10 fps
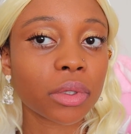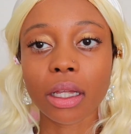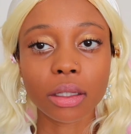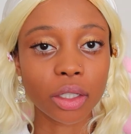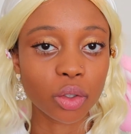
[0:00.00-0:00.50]

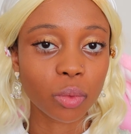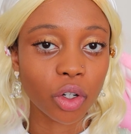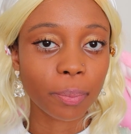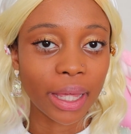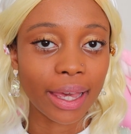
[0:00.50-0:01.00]
A little
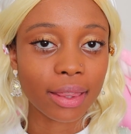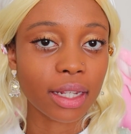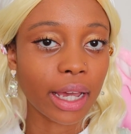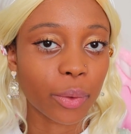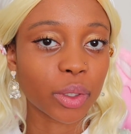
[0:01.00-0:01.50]
more pink
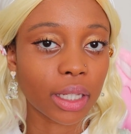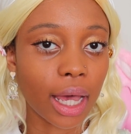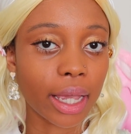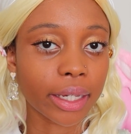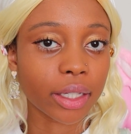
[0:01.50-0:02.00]
than I would
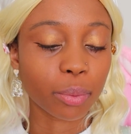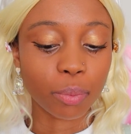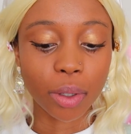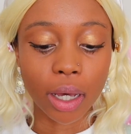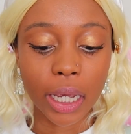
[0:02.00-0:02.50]

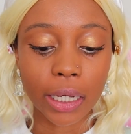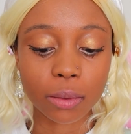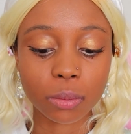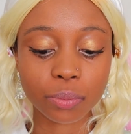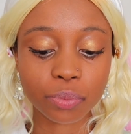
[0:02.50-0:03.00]
like, but